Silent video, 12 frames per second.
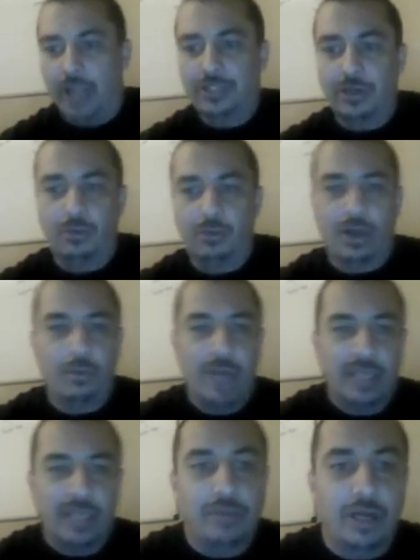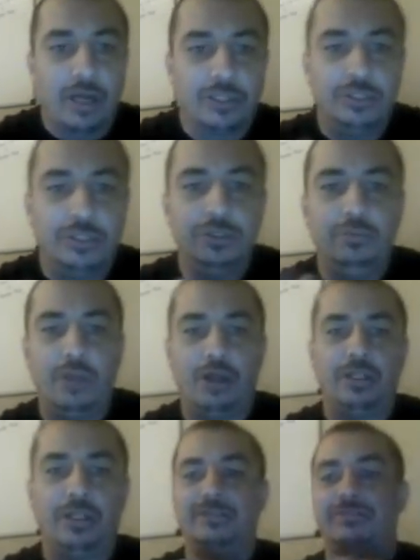So welcome back to part two,
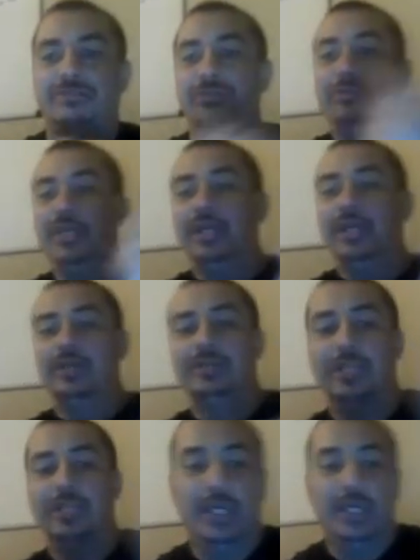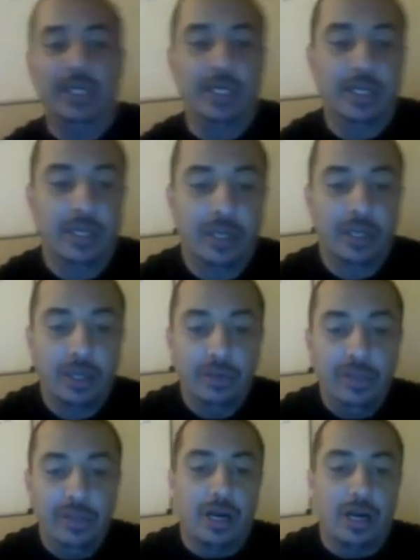blogging tips for beginners, and
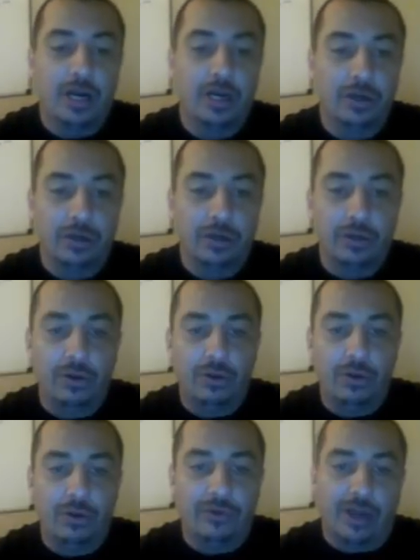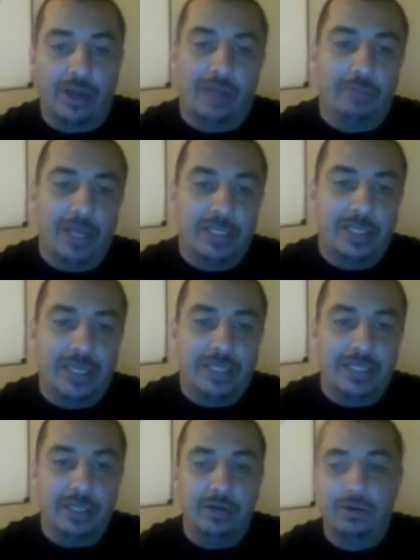we are going to go over on-page
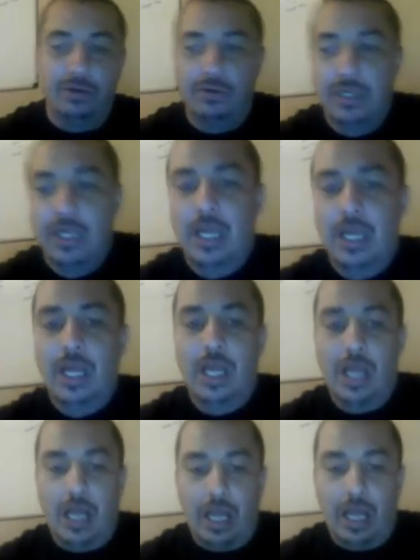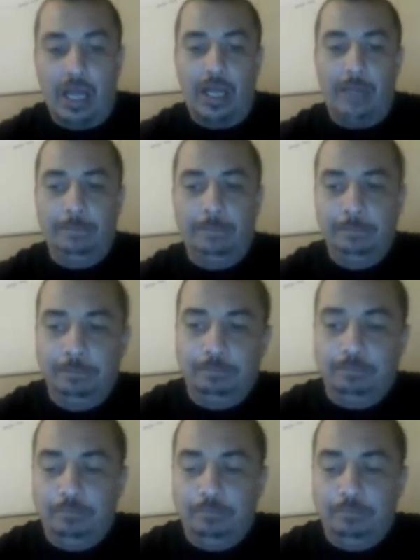SEO. Um,